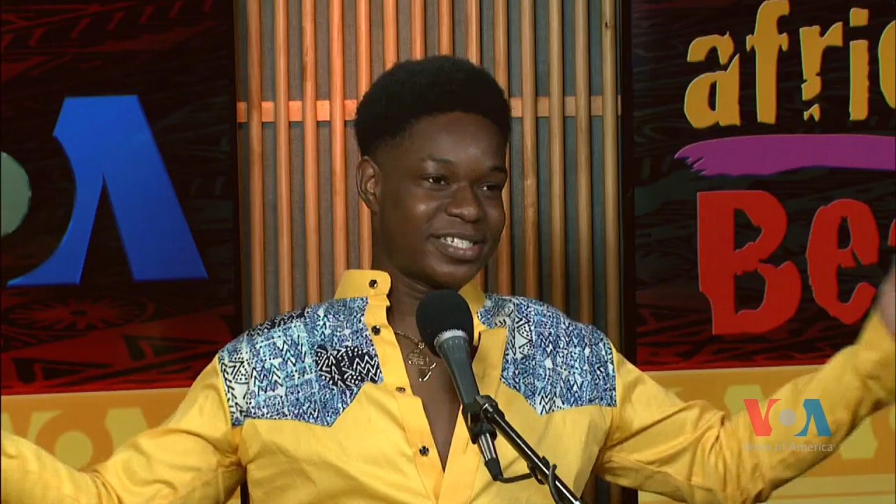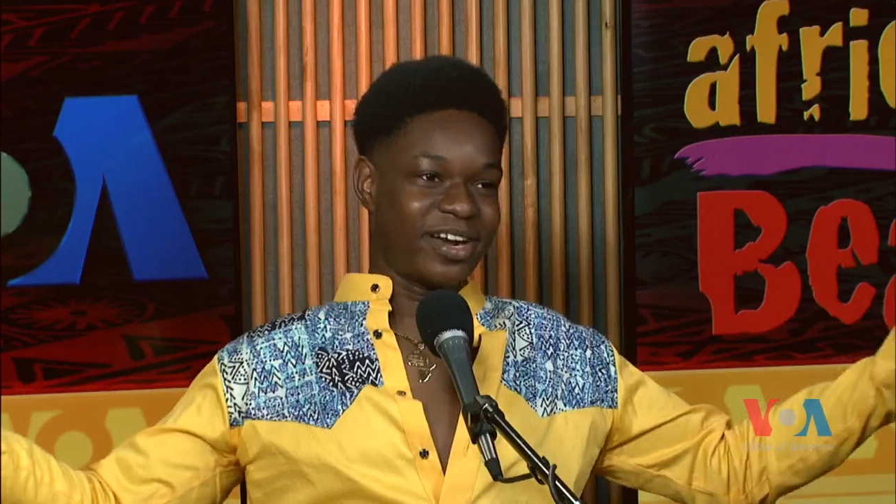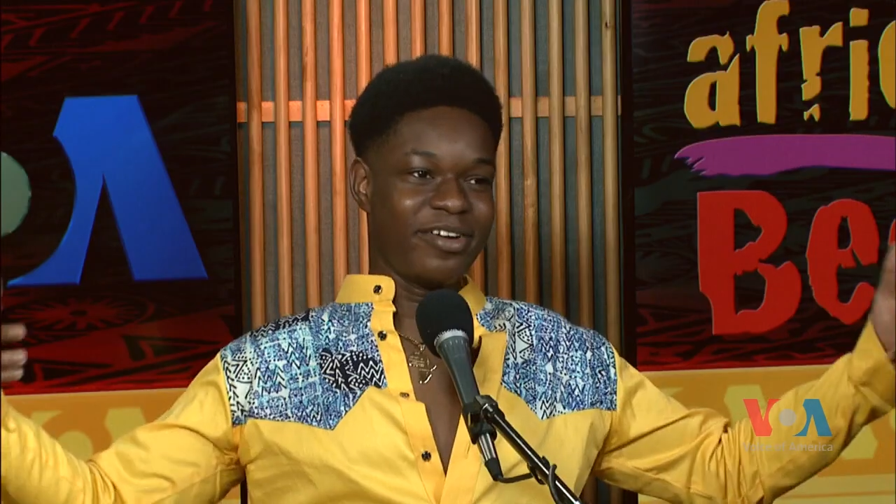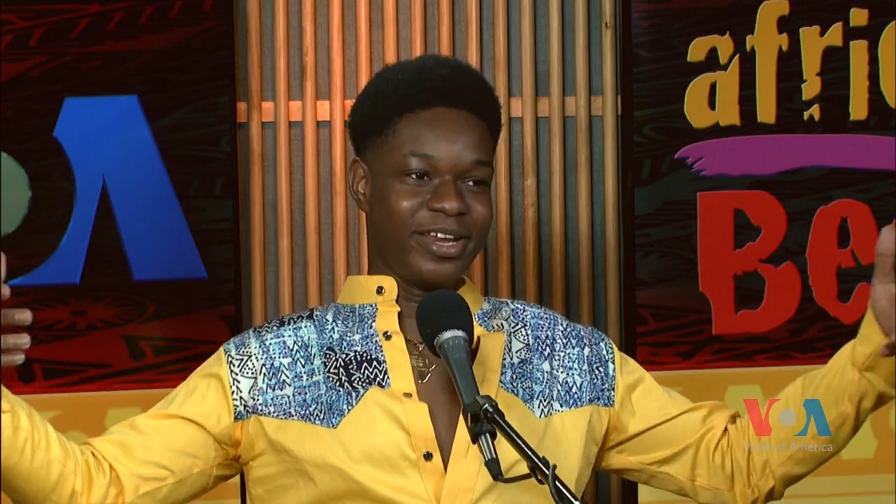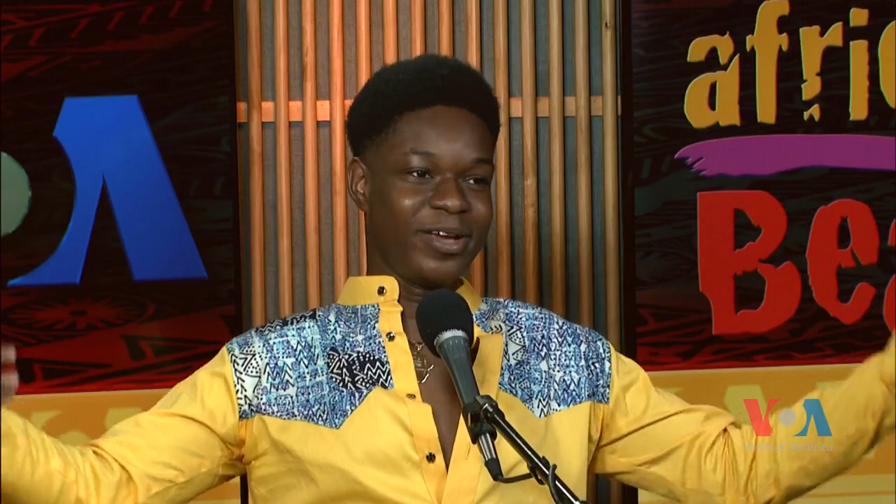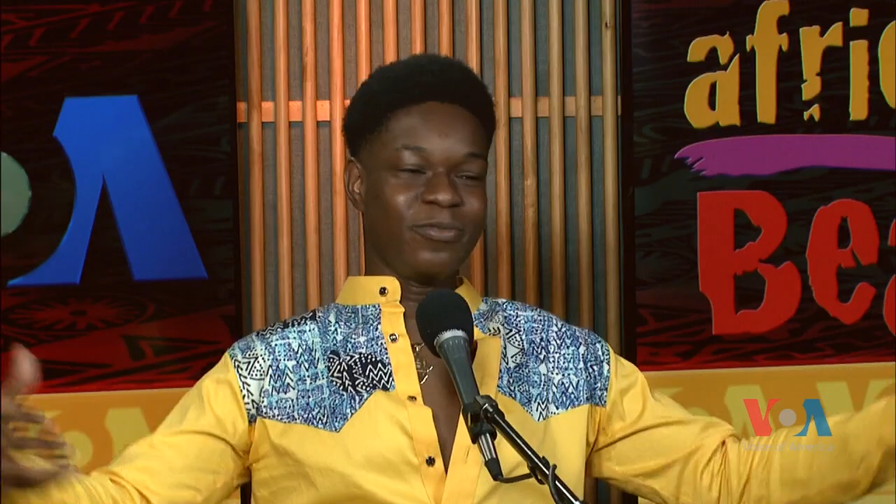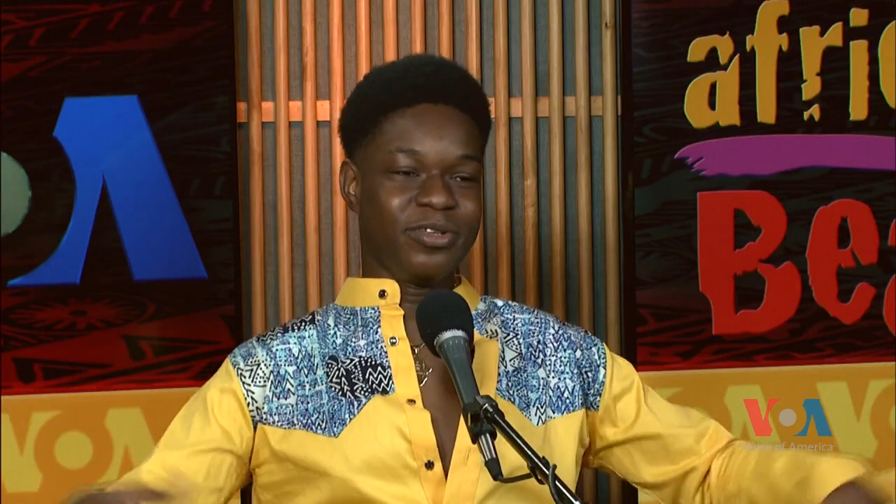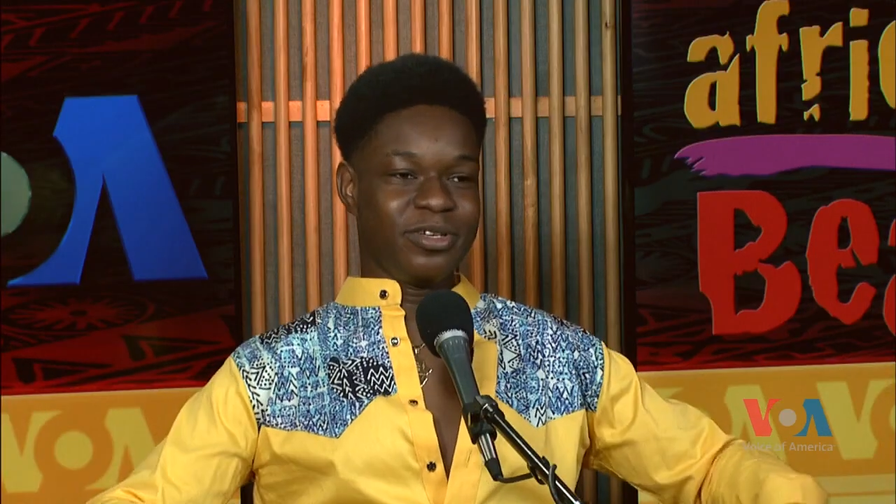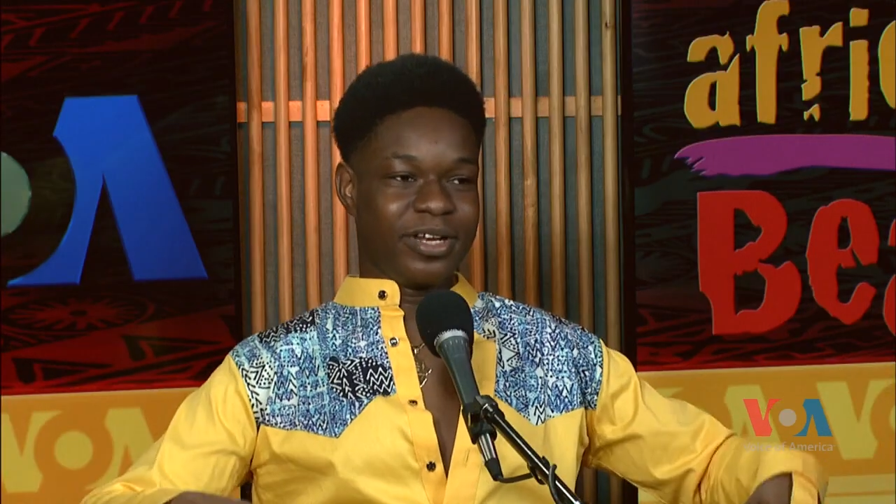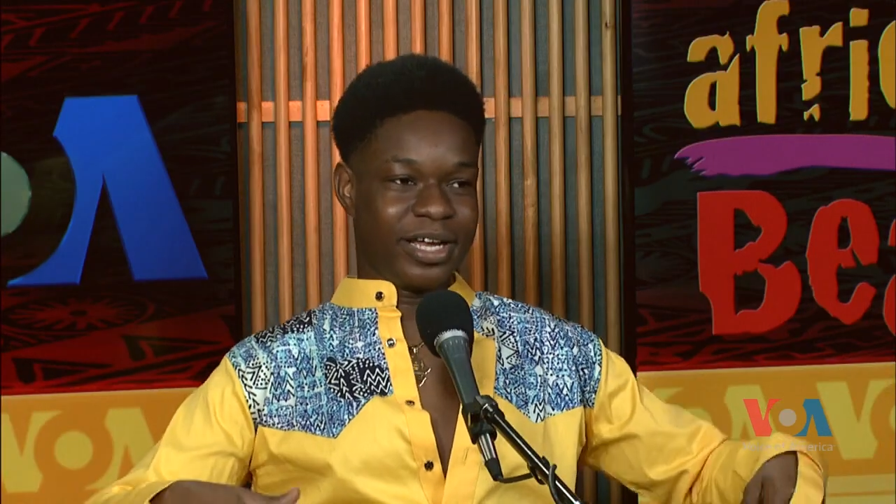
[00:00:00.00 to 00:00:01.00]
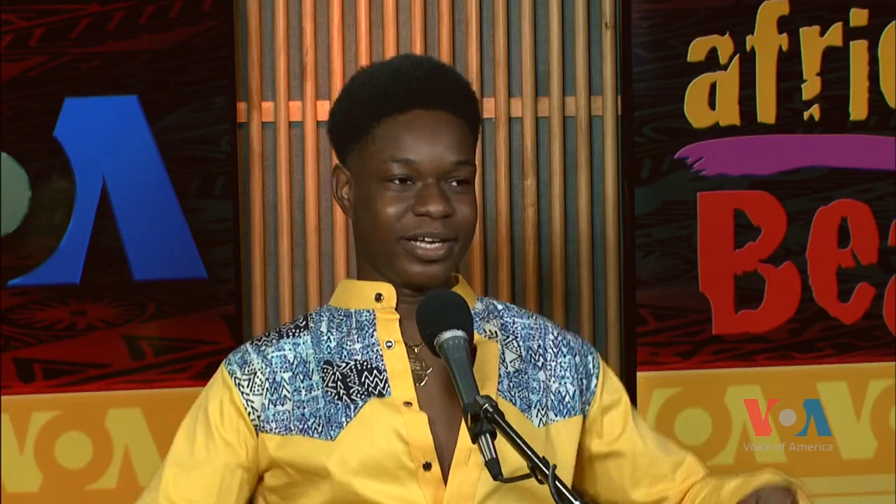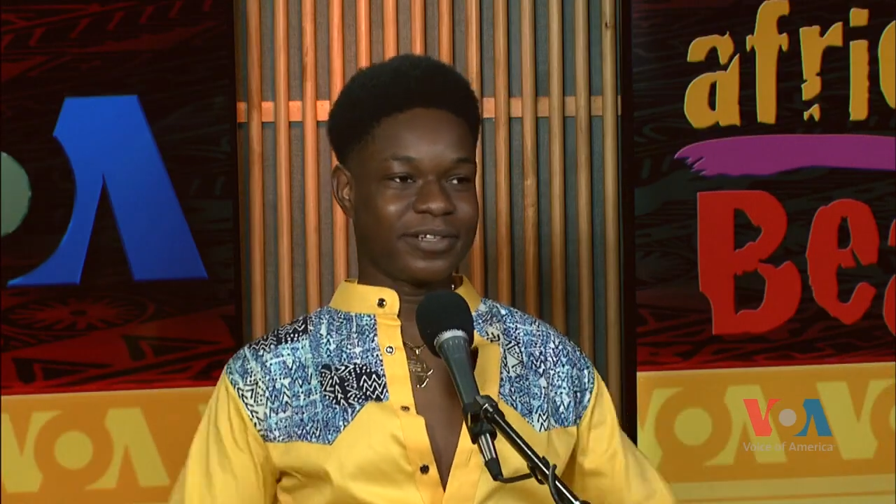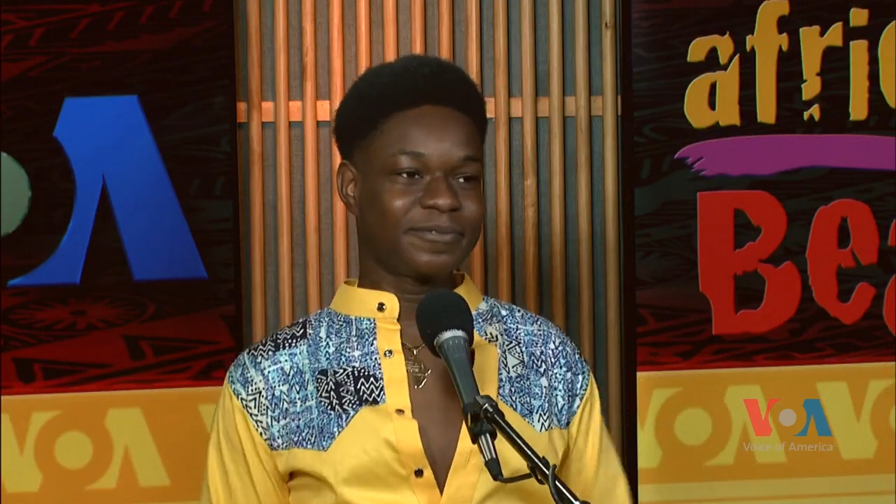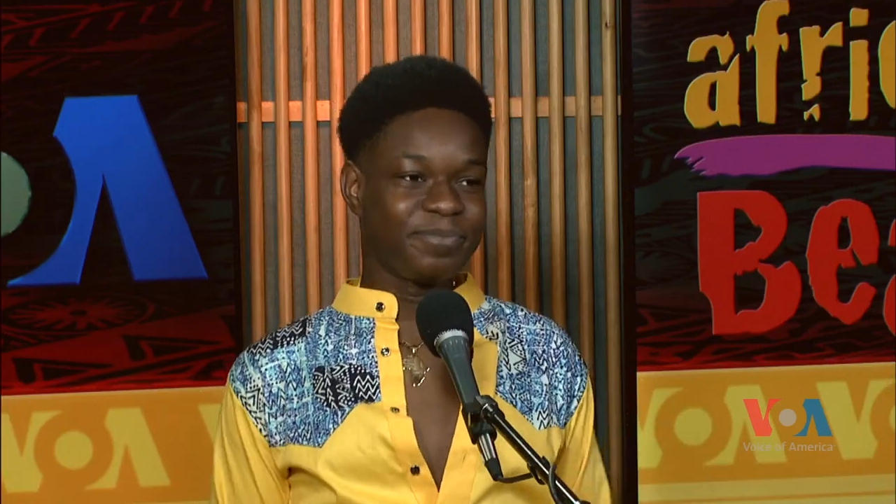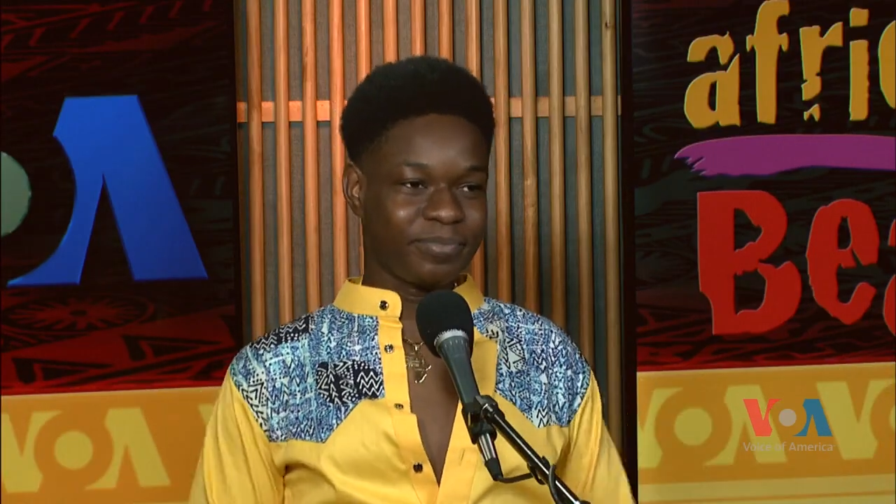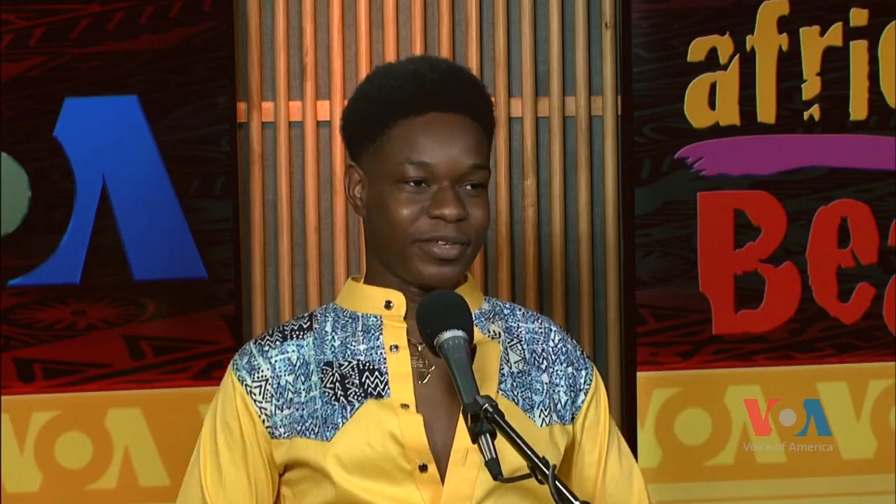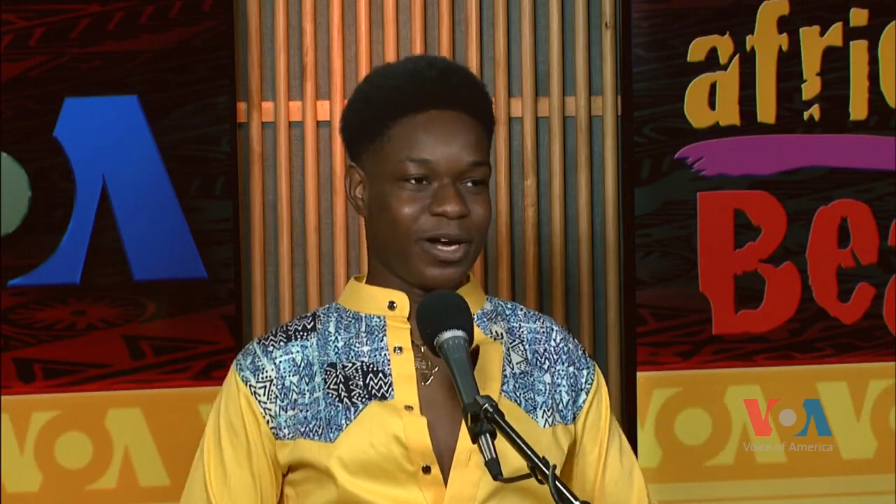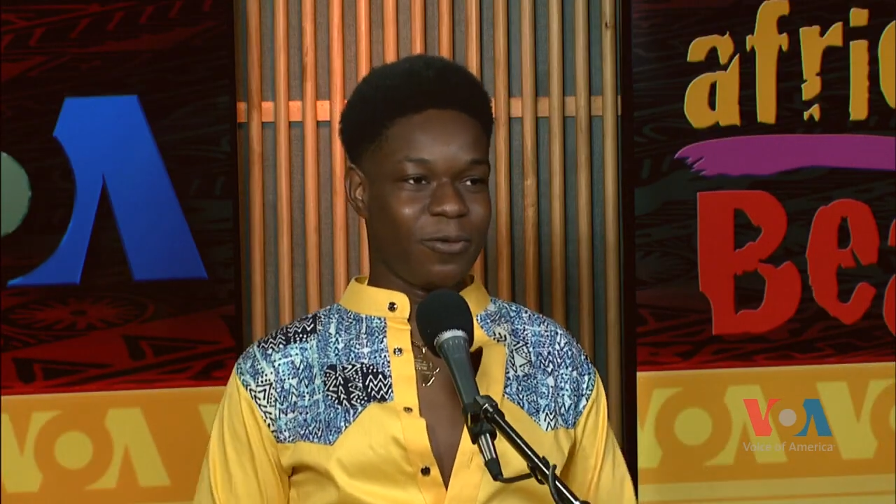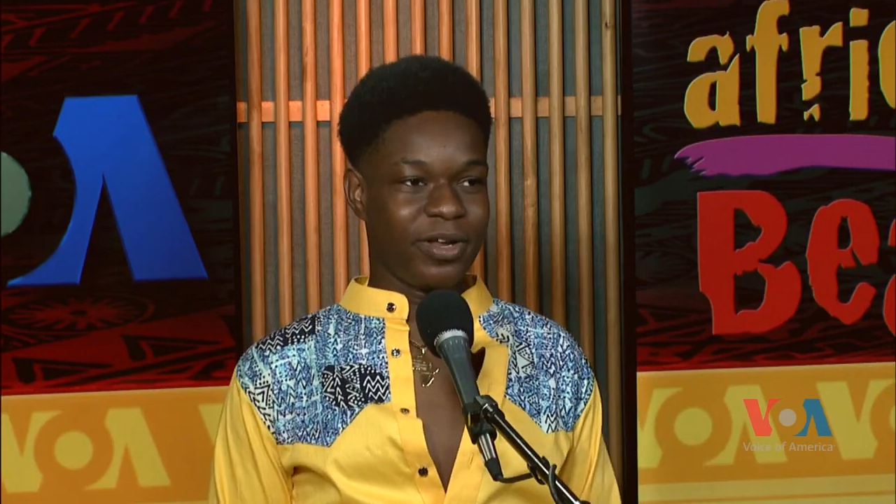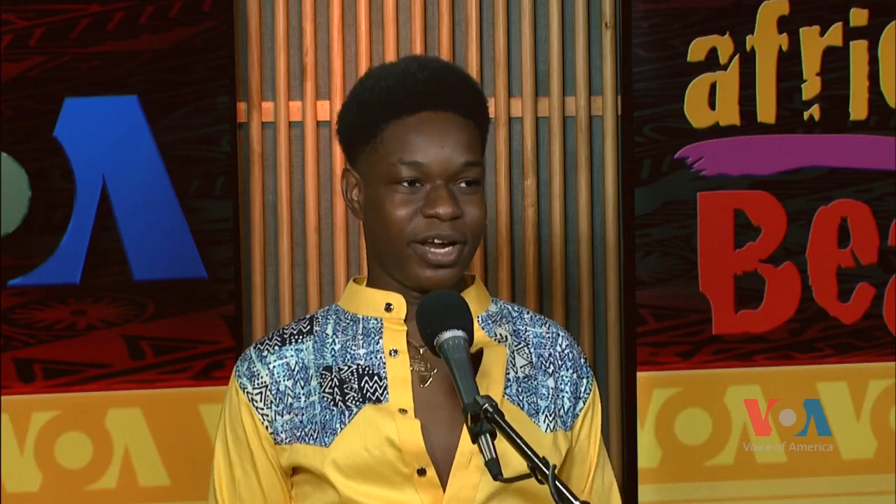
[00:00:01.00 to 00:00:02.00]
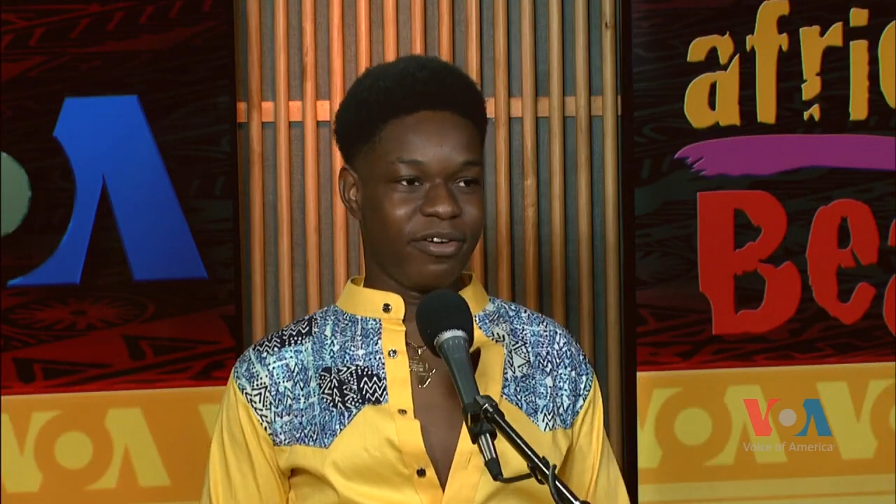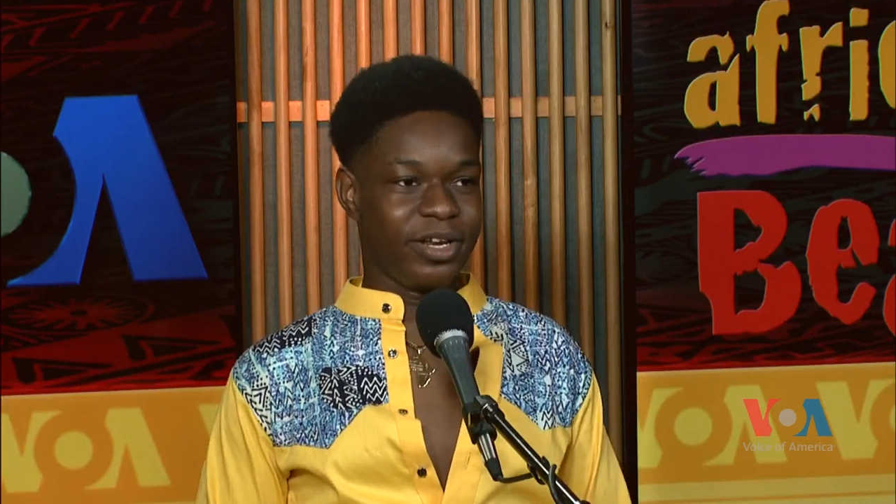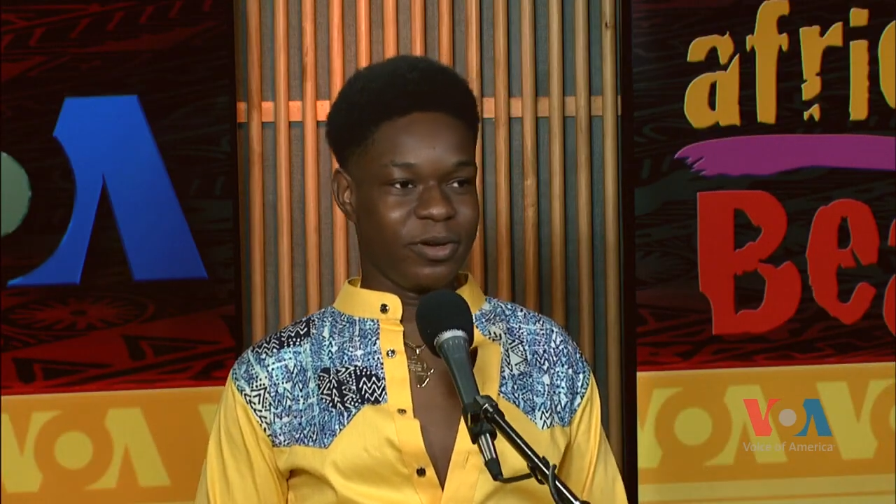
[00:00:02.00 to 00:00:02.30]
I relate with you, like how well I relate